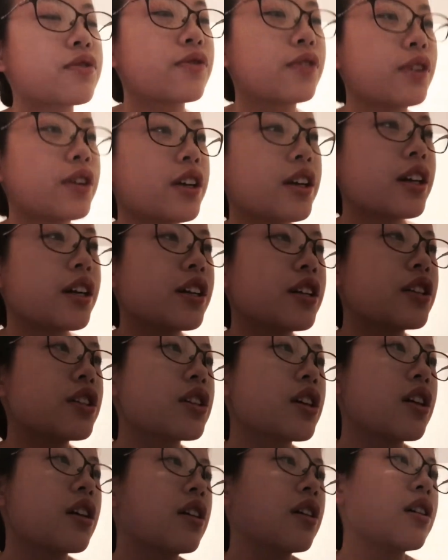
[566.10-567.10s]
footage
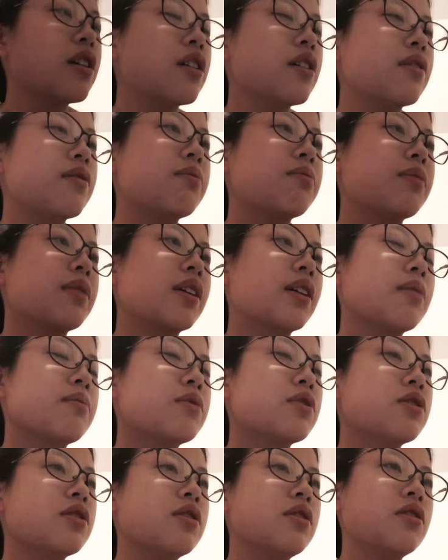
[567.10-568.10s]
for me. I'm
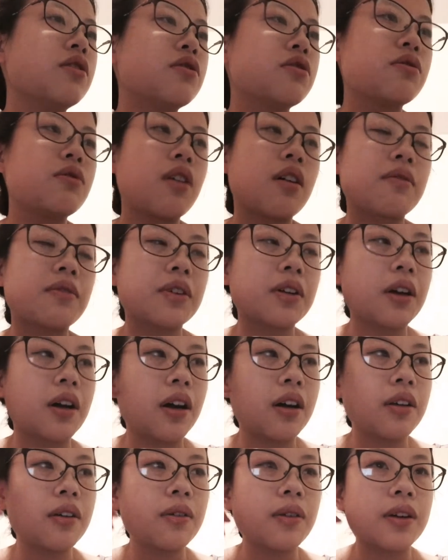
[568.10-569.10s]
just going to do
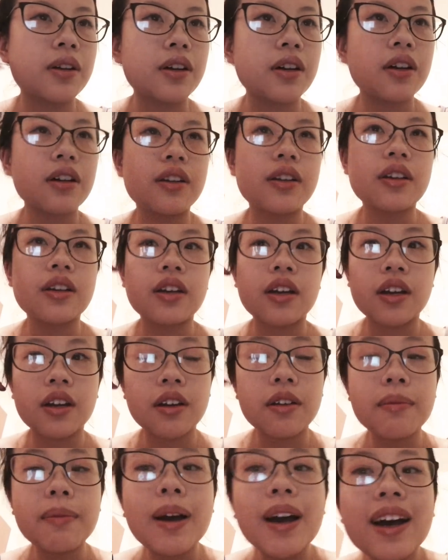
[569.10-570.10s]
avocado and honey
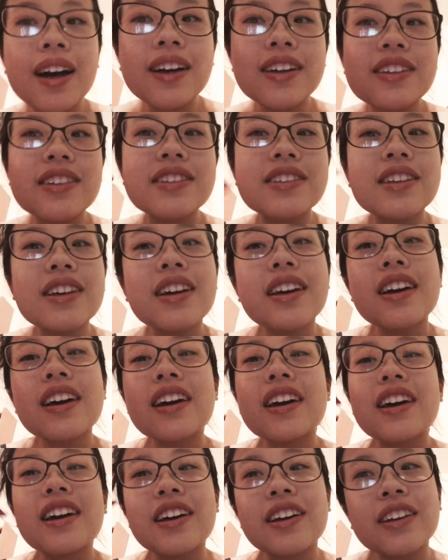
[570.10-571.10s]
hair mask.
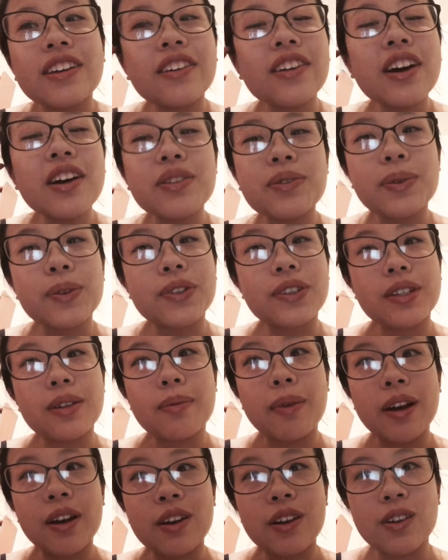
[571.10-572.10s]
You guys will see
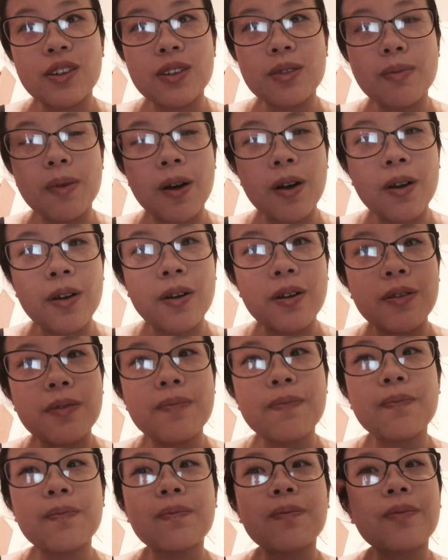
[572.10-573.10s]
my hair
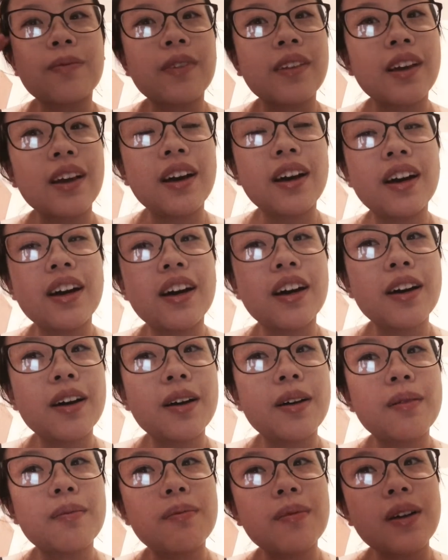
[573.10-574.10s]
tomorrow.
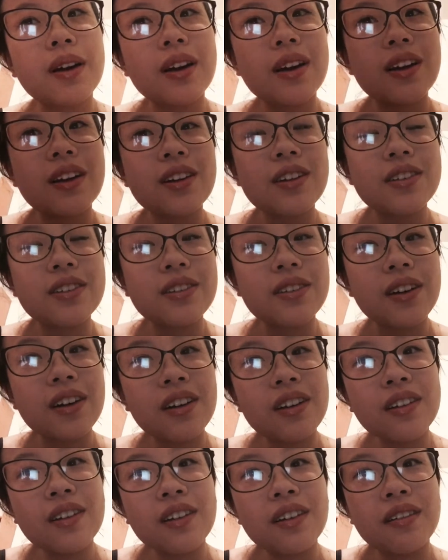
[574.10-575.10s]
Um, so I
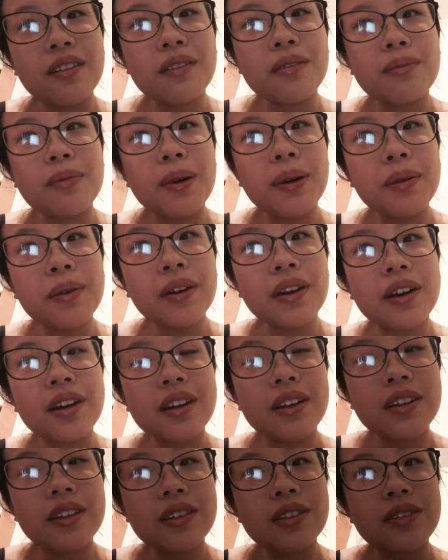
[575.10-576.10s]
don't know. Probably
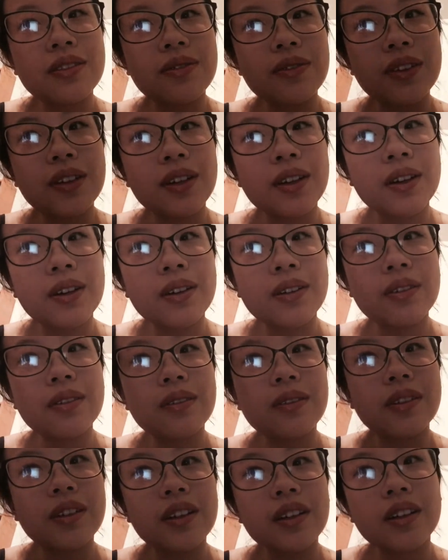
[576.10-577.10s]
edit this video
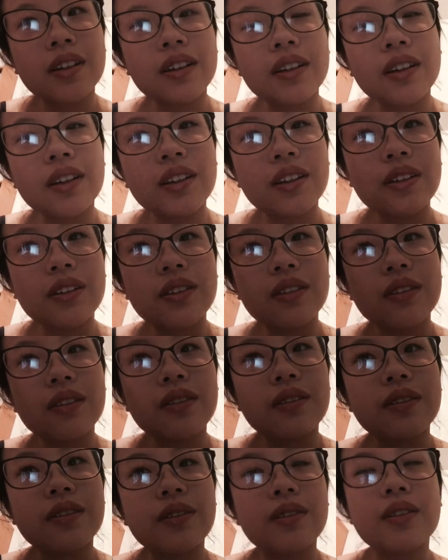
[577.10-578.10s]
like
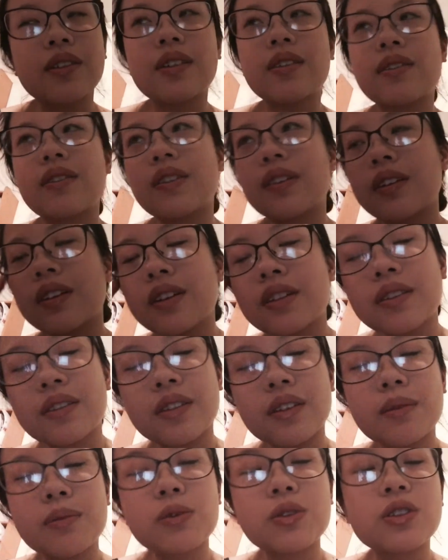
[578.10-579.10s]
later or whatever. I don't know.
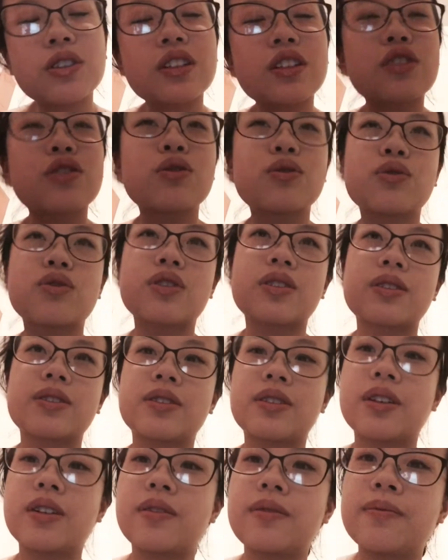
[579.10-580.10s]
I'm just like too
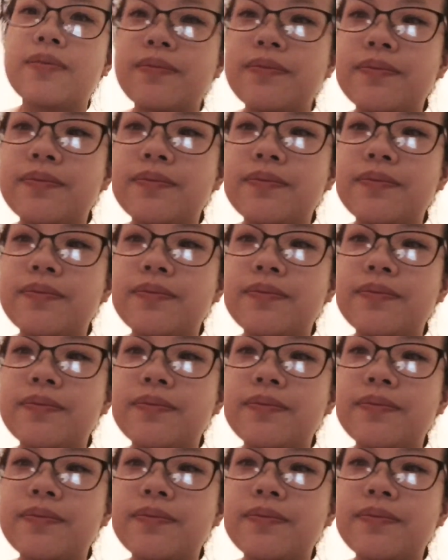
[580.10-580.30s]
stressed out.